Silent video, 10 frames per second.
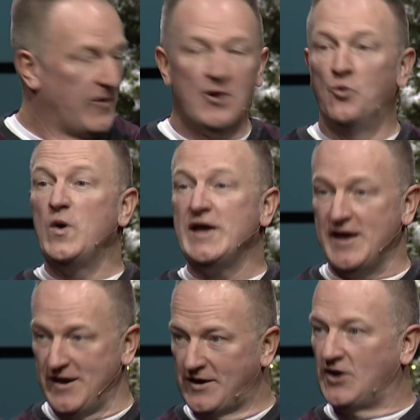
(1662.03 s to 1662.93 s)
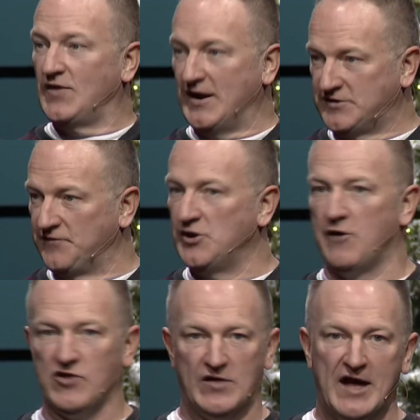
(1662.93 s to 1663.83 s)
we collectively over
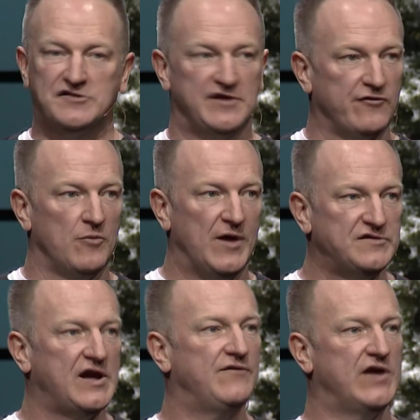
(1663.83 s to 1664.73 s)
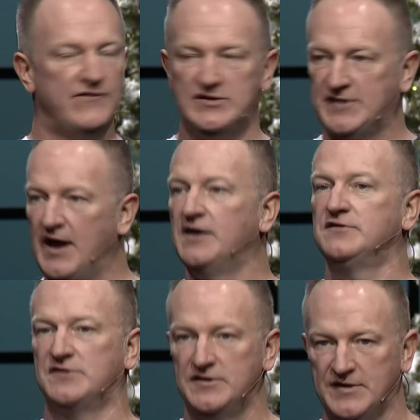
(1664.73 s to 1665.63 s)
the last several months have given
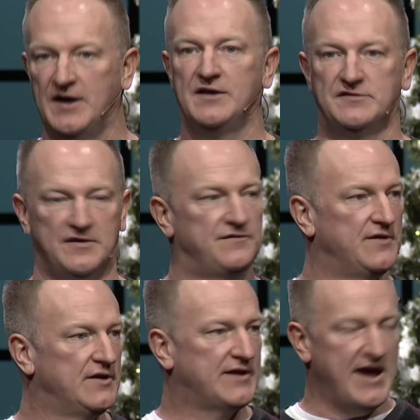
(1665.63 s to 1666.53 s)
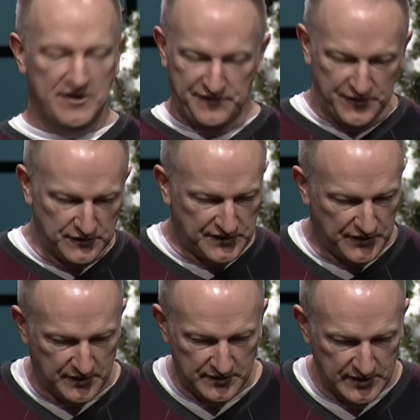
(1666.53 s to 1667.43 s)
tons and tons of canned food to
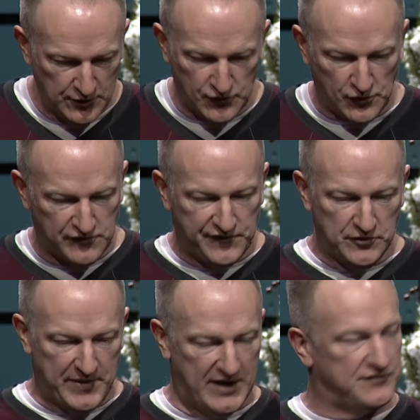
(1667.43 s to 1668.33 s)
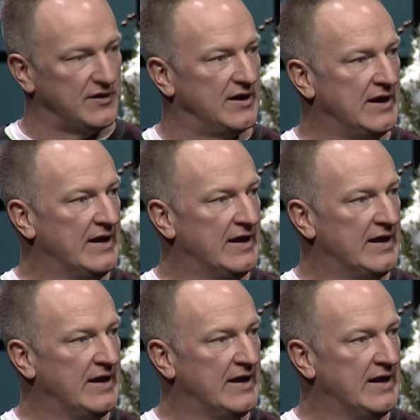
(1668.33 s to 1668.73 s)
the interchurch food pantry.